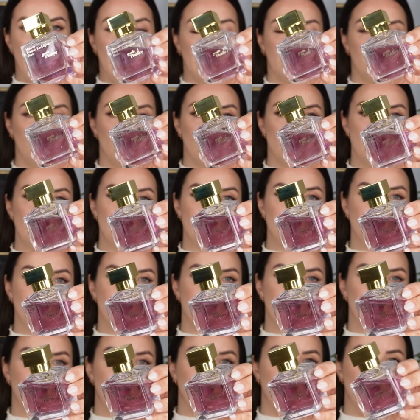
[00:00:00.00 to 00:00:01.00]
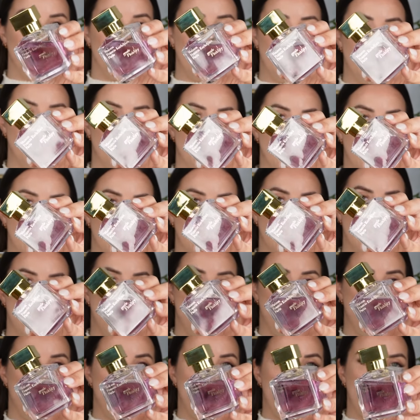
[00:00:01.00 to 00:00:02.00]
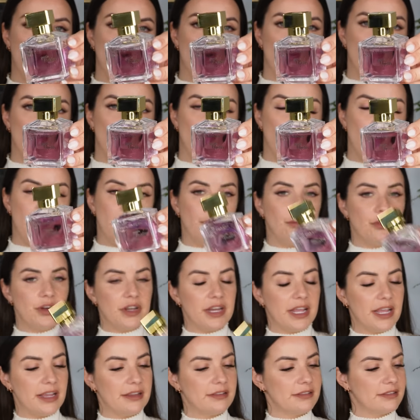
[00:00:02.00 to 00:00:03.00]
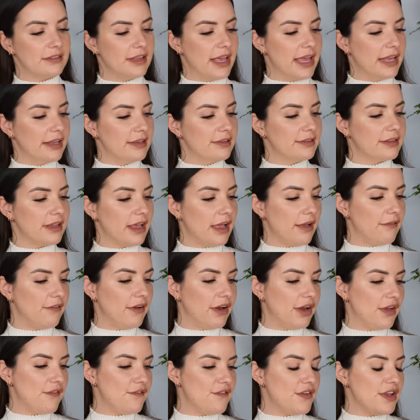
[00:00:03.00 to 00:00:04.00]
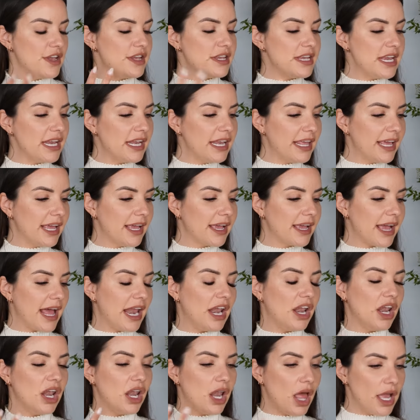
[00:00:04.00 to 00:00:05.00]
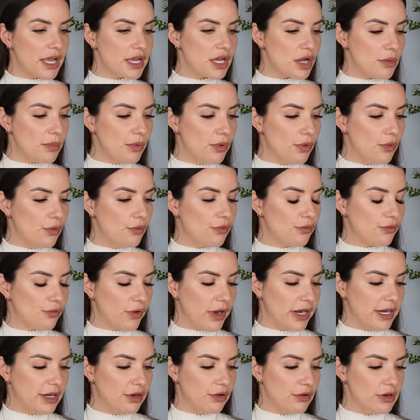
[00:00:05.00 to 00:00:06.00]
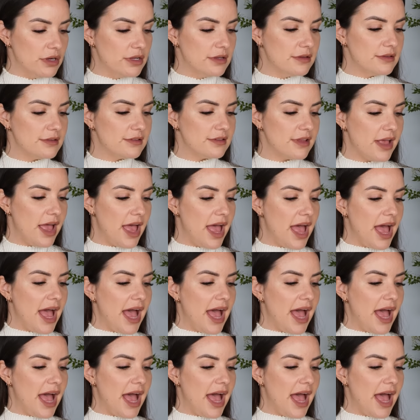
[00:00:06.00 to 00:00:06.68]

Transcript: And I wanted to give you a very wearable, everyday scent, a very vanillic and likable fragrance.